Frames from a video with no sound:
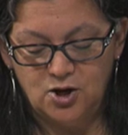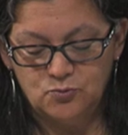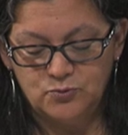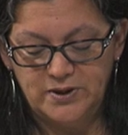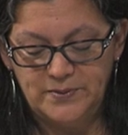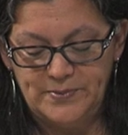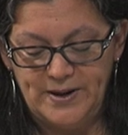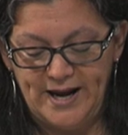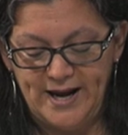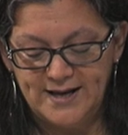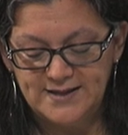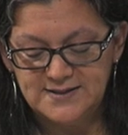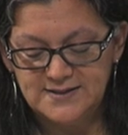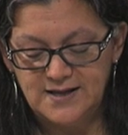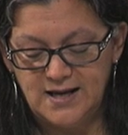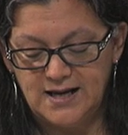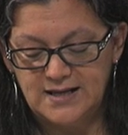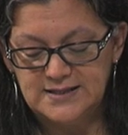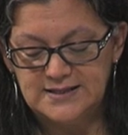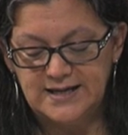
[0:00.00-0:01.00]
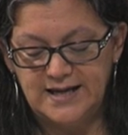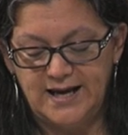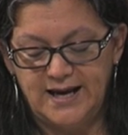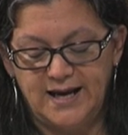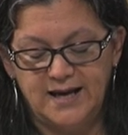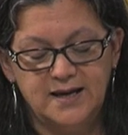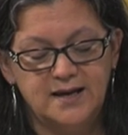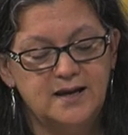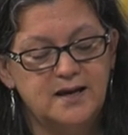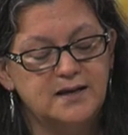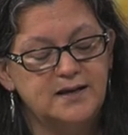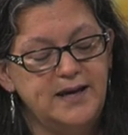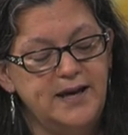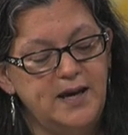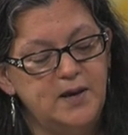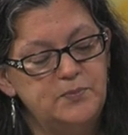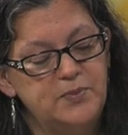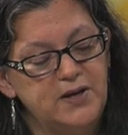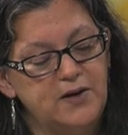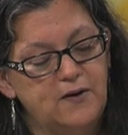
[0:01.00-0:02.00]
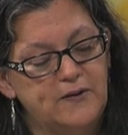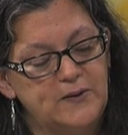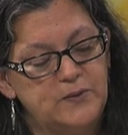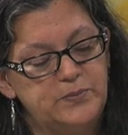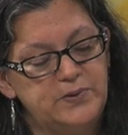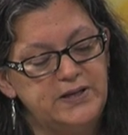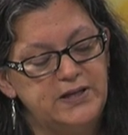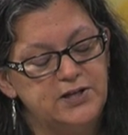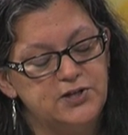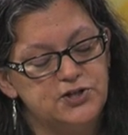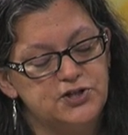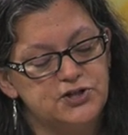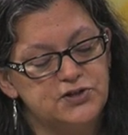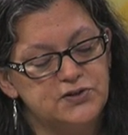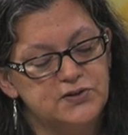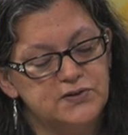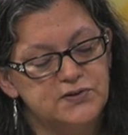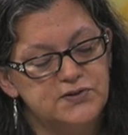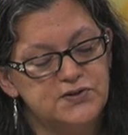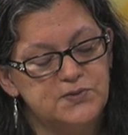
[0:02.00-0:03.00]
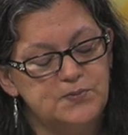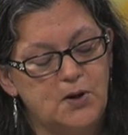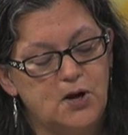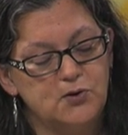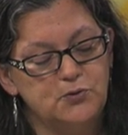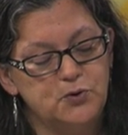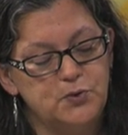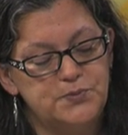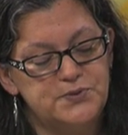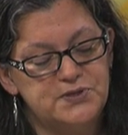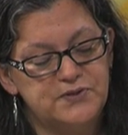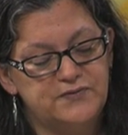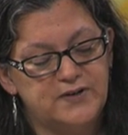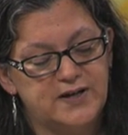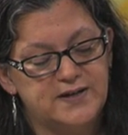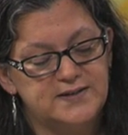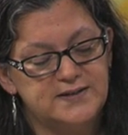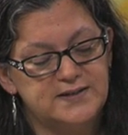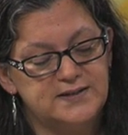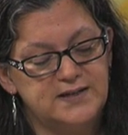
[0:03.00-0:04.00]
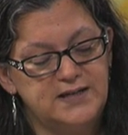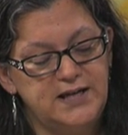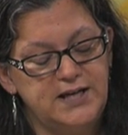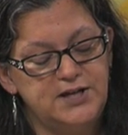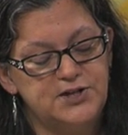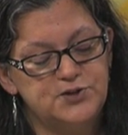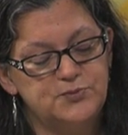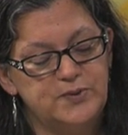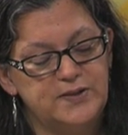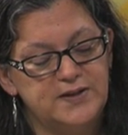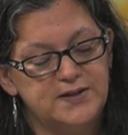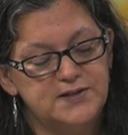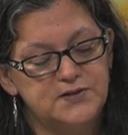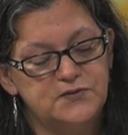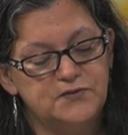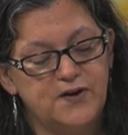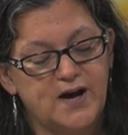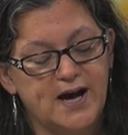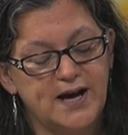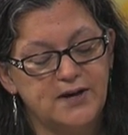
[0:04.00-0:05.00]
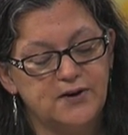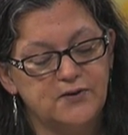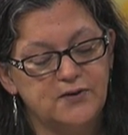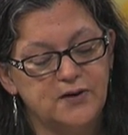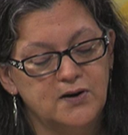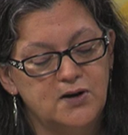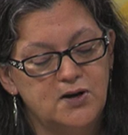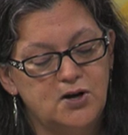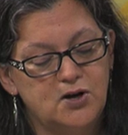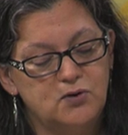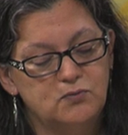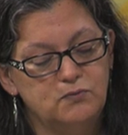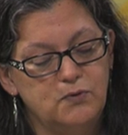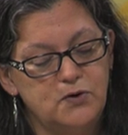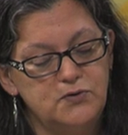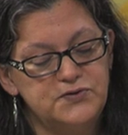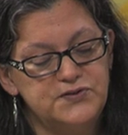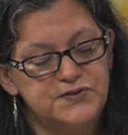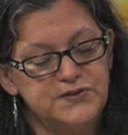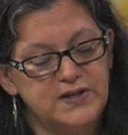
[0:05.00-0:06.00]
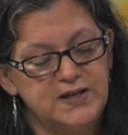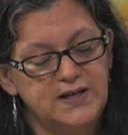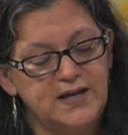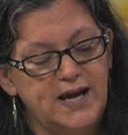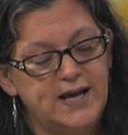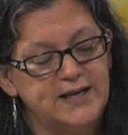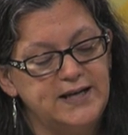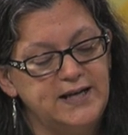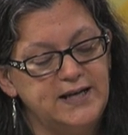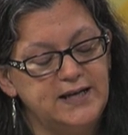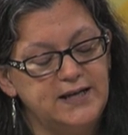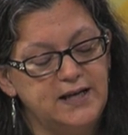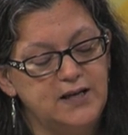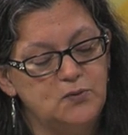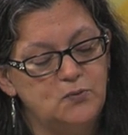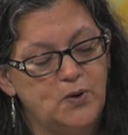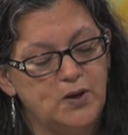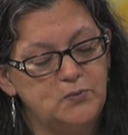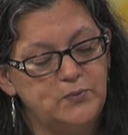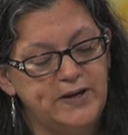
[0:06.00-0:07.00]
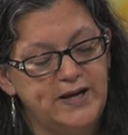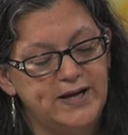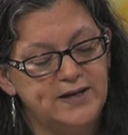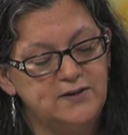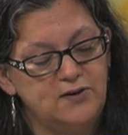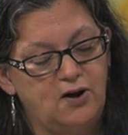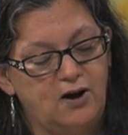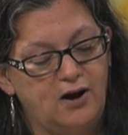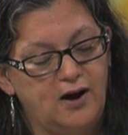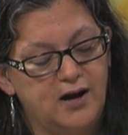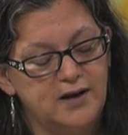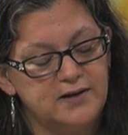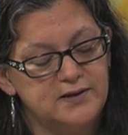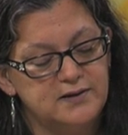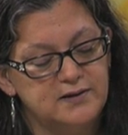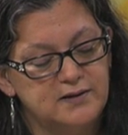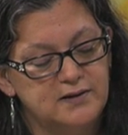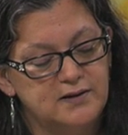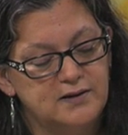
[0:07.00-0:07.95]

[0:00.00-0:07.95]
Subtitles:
We passed that day camping on the beach, small groups of us, each with its fire, roasting and eating what we had caught.